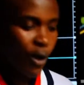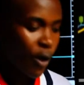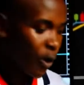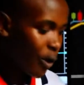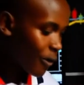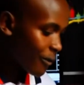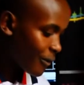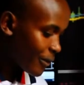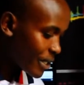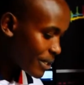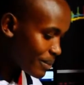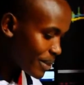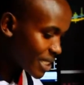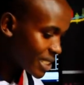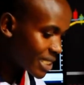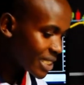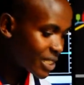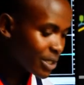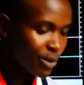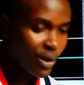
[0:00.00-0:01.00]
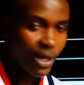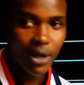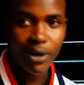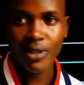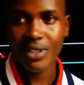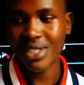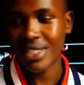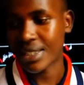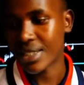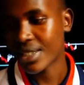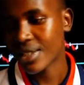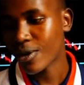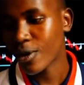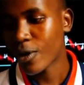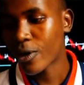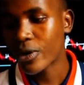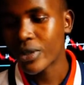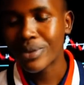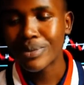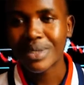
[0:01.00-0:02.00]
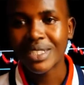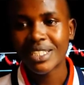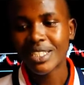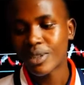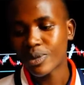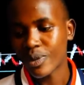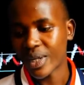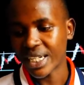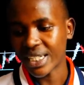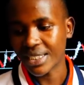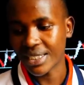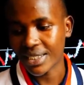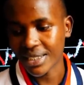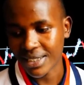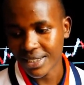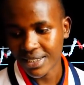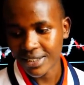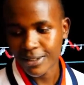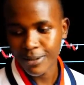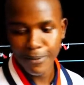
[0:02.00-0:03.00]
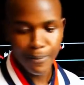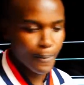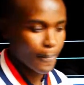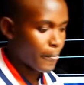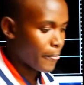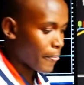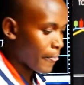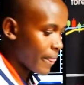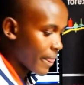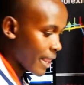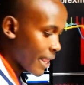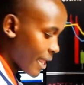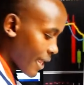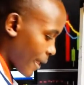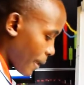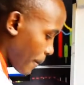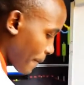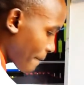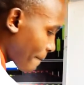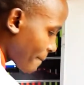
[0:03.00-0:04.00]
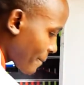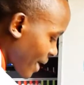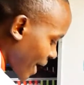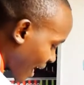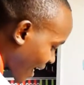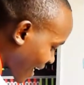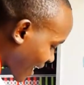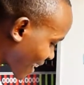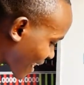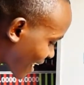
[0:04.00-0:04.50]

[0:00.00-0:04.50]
of limiting your losses or limiting your risks. Another